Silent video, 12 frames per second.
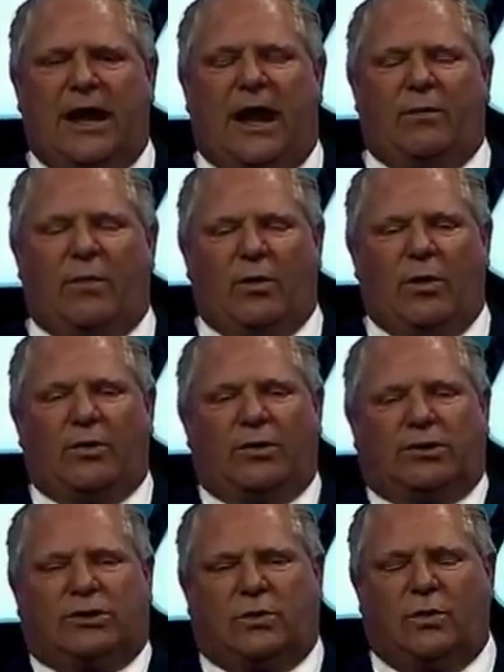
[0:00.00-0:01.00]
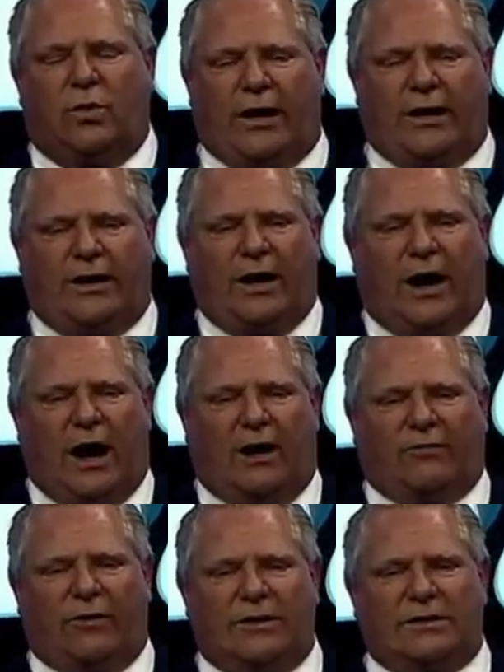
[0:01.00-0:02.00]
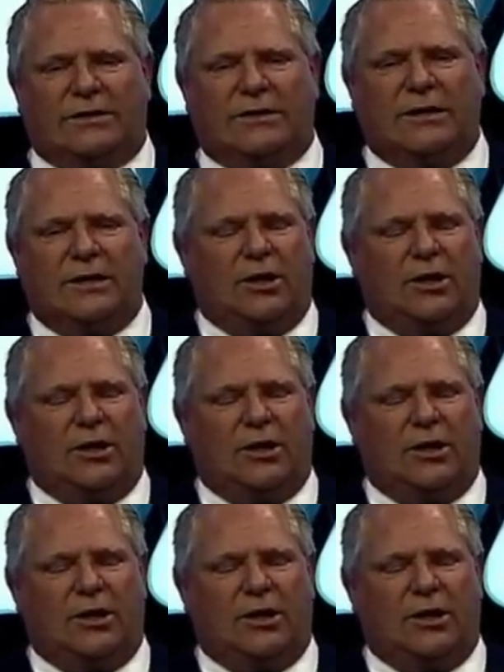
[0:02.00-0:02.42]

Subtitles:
And when we went into office,